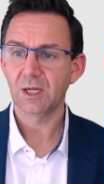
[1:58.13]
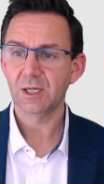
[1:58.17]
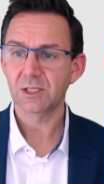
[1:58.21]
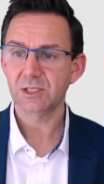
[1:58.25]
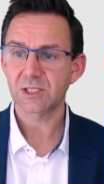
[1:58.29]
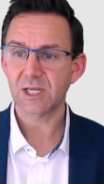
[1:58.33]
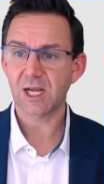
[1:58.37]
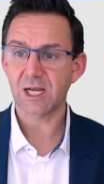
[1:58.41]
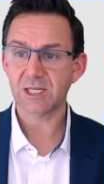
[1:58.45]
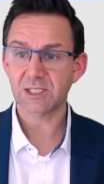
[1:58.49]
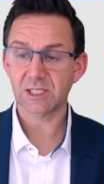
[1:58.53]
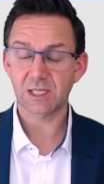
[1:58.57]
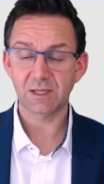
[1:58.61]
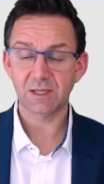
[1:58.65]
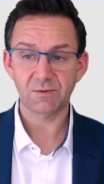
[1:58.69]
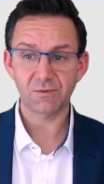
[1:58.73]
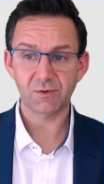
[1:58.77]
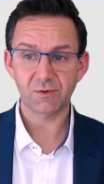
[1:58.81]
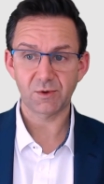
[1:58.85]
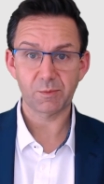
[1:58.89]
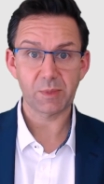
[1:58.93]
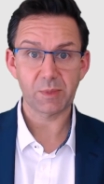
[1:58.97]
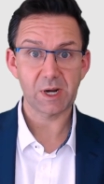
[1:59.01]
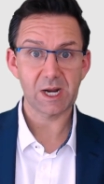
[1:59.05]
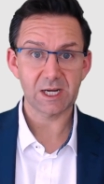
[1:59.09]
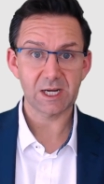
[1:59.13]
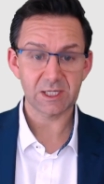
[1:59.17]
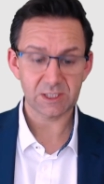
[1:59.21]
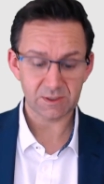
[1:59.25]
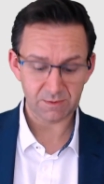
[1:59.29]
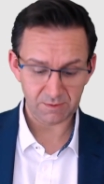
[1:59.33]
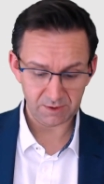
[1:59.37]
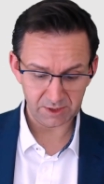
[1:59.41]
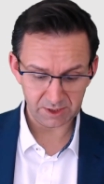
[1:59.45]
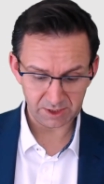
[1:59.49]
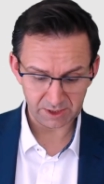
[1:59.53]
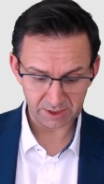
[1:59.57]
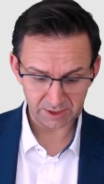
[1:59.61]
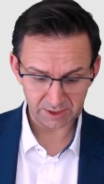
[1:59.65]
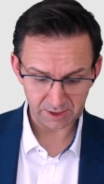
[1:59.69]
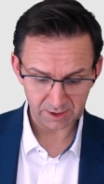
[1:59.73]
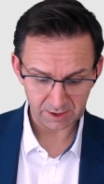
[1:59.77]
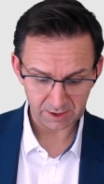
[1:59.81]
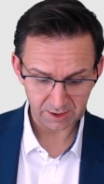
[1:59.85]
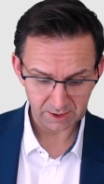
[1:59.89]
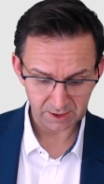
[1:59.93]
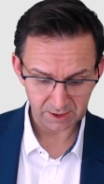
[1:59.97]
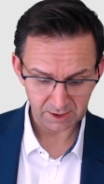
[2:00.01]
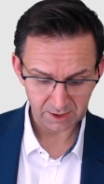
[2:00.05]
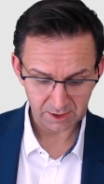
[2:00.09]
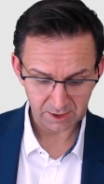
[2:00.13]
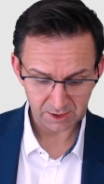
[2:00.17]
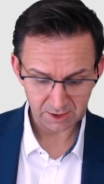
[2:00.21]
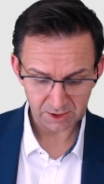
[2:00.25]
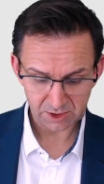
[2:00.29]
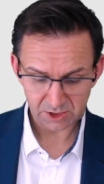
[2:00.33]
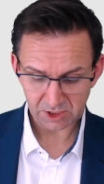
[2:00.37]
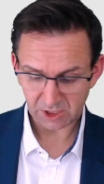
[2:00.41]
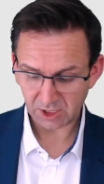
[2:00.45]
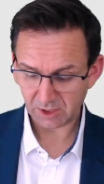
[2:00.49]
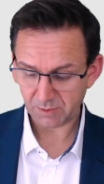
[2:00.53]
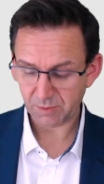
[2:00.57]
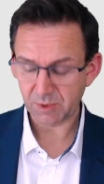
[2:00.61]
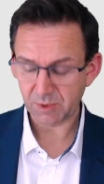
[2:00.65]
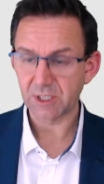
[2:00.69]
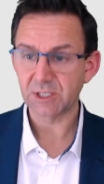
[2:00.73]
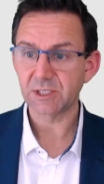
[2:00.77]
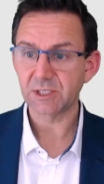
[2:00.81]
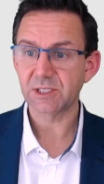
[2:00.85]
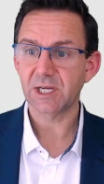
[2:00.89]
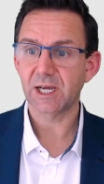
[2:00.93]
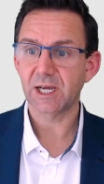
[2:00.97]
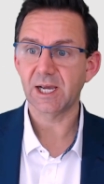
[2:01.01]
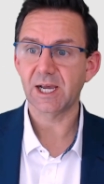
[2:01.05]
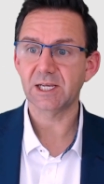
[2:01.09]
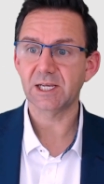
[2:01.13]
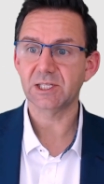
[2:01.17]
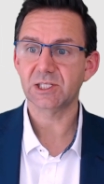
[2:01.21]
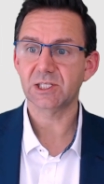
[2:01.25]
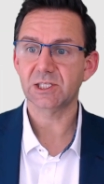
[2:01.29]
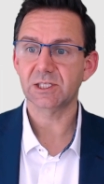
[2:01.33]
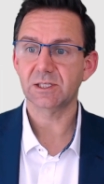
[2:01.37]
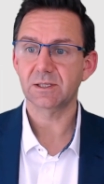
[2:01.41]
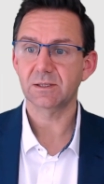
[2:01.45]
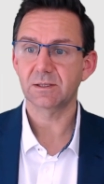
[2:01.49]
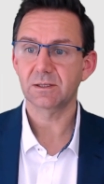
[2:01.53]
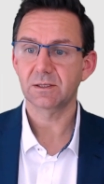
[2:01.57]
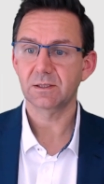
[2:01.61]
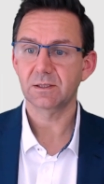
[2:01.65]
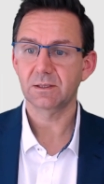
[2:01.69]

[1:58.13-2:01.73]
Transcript: It's asking for a password. Type in test.